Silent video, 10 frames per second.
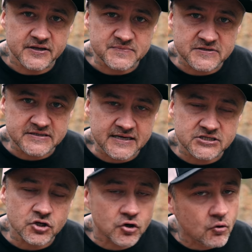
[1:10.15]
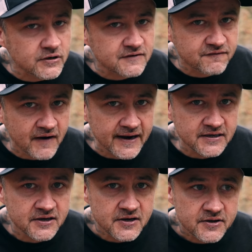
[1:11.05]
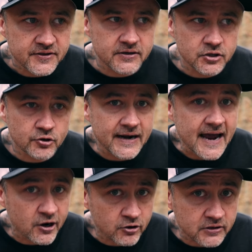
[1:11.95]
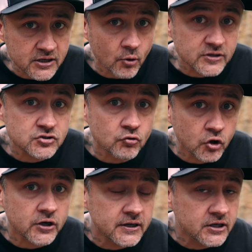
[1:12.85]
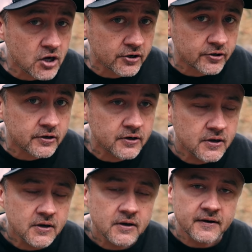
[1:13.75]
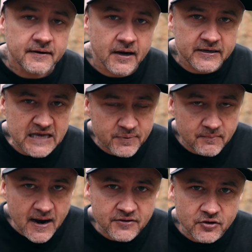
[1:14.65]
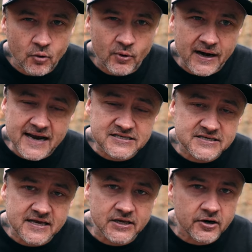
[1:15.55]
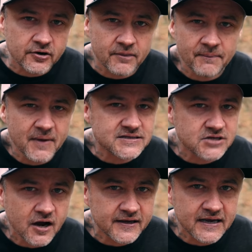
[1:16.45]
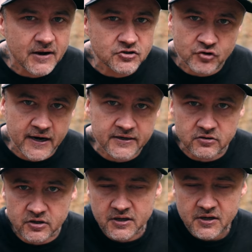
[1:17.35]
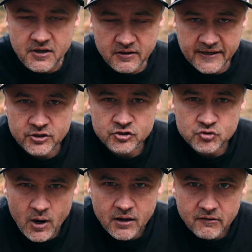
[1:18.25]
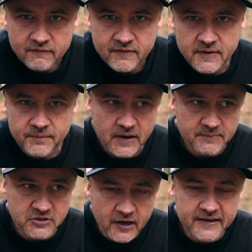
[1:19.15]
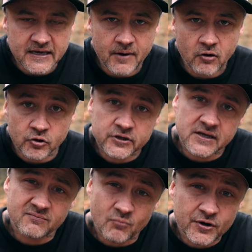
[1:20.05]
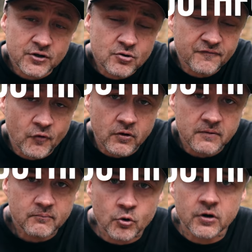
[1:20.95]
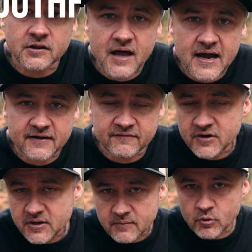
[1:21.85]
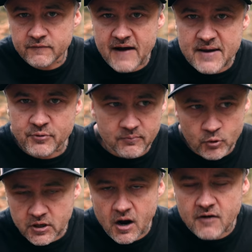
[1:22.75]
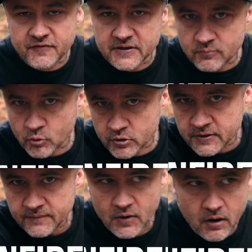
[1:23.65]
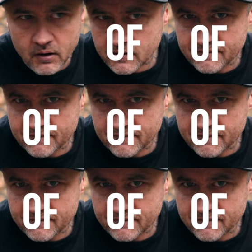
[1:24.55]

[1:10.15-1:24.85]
these mistakes, you're going to find that you're inherently going to look younger. Now, keep in mind though, when I say younger, I'm not talking about trying to look like you're 12. I'm talking about looking more youthful, more alive, more vibrant, more confident, more all